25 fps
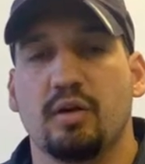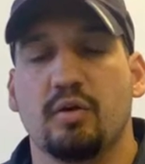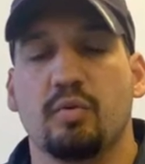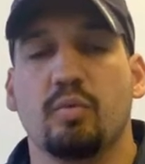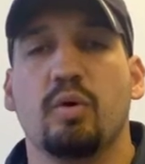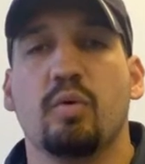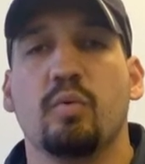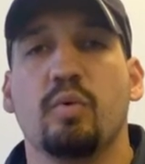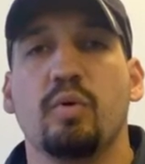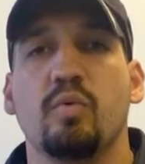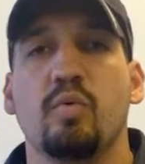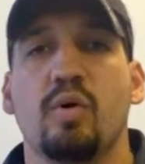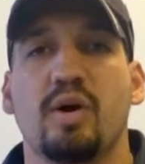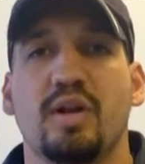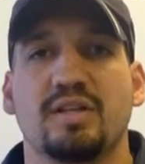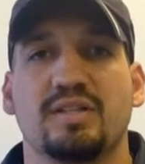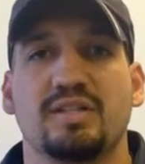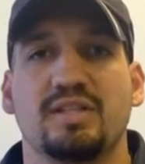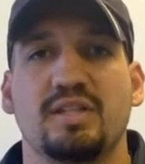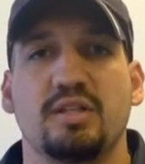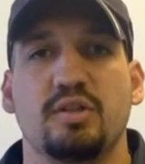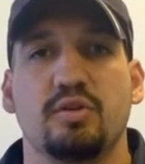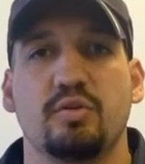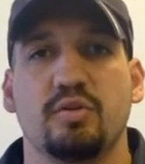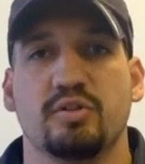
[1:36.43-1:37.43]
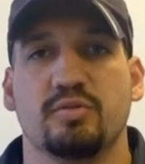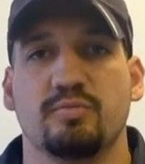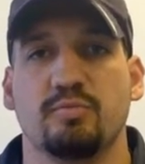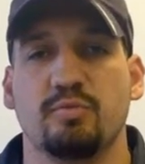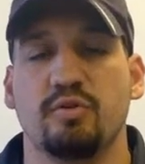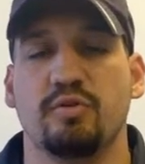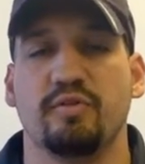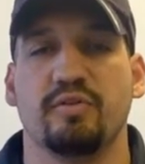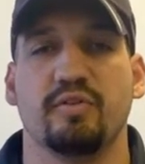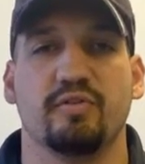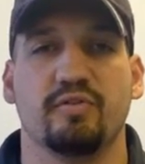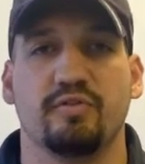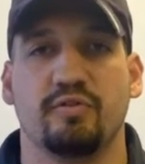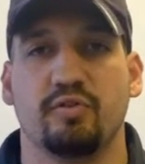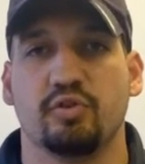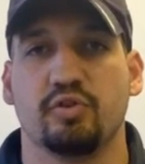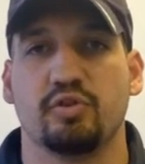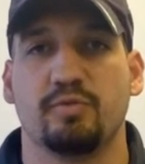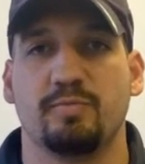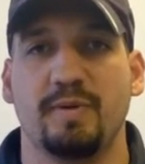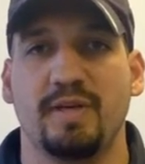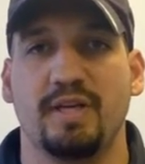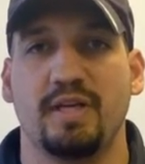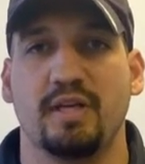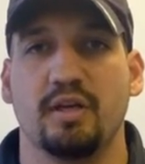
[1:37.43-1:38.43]
What we want to see you is moving full
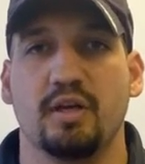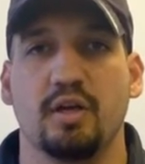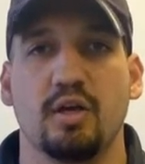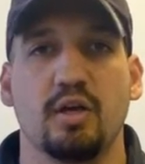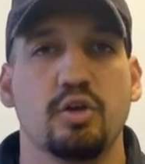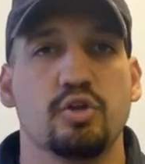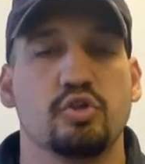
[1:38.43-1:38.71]
speed.